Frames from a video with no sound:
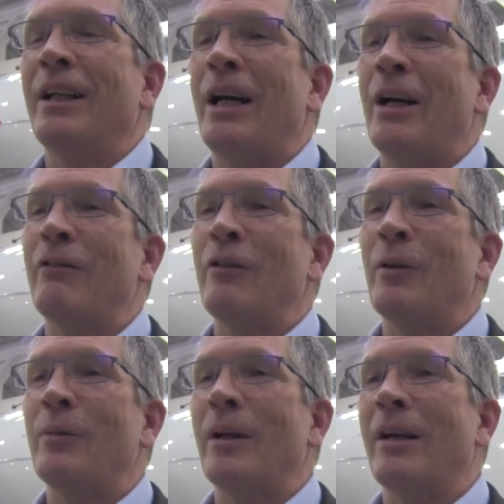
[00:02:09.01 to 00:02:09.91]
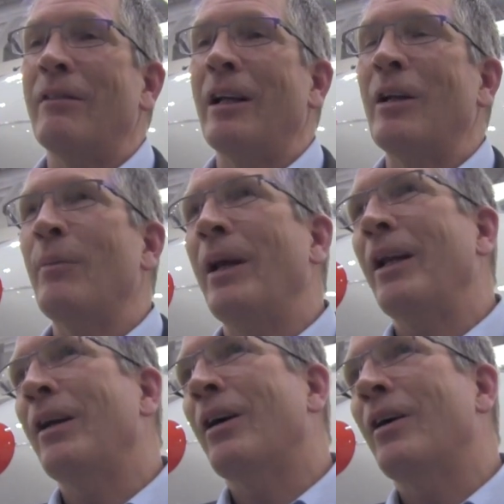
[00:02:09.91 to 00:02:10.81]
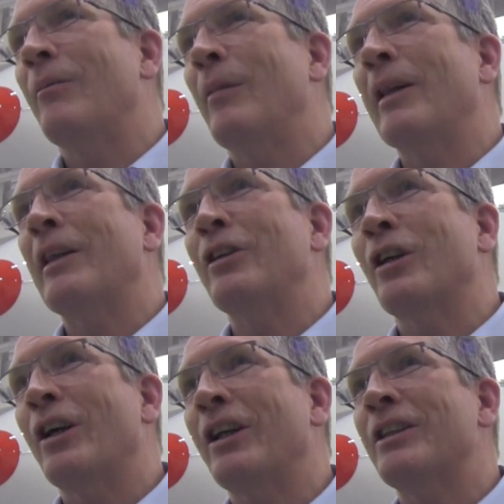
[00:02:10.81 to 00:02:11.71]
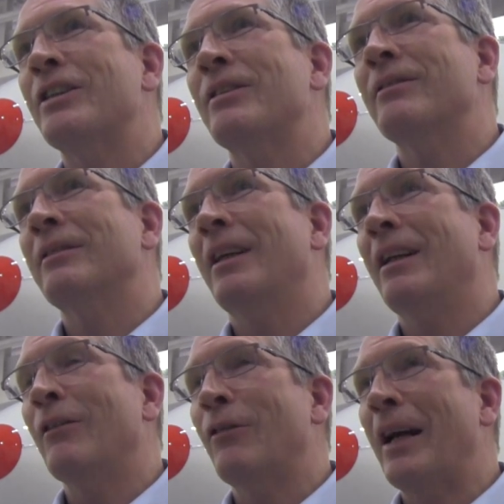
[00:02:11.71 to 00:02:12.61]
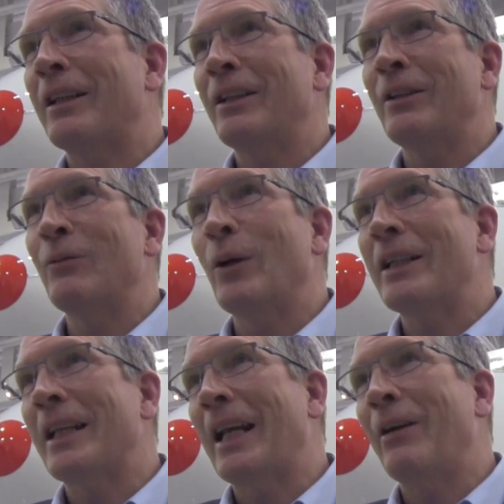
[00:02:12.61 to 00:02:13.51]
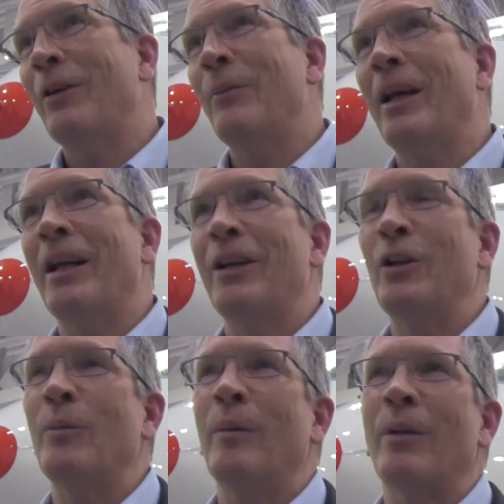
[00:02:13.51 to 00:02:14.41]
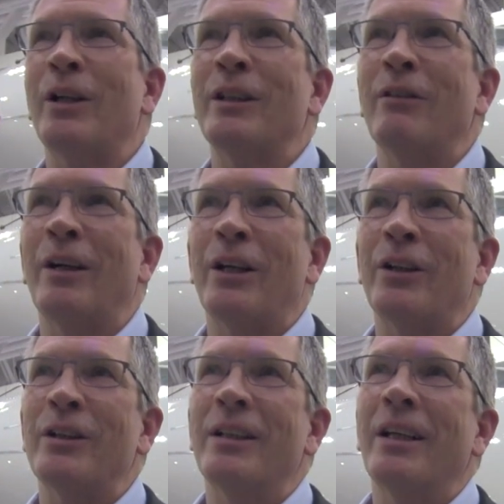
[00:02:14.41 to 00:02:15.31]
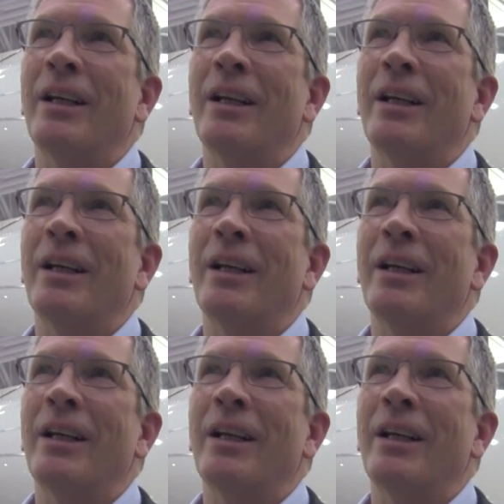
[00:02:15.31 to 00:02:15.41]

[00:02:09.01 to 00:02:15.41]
Uh, we've been really beating our monthly targets. And in fact, in one day, we made a new Bombardier record